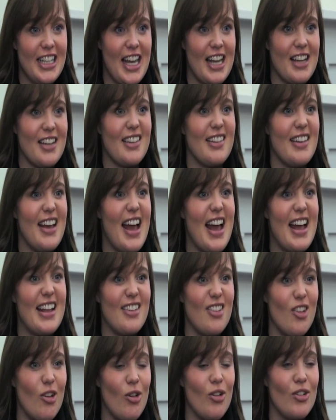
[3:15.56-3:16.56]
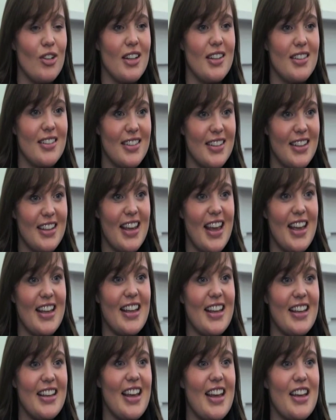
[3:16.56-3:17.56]
getting hands on and
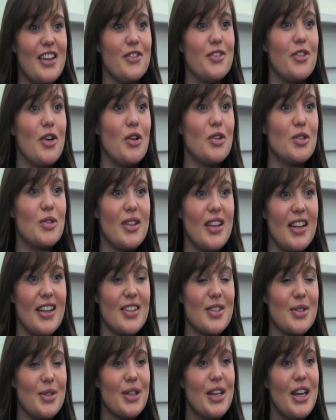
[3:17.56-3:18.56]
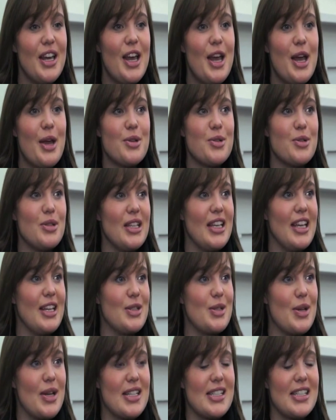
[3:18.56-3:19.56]
getting involved with it. So it was really
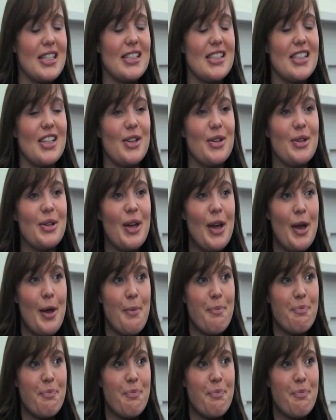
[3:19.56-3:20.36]
interesting to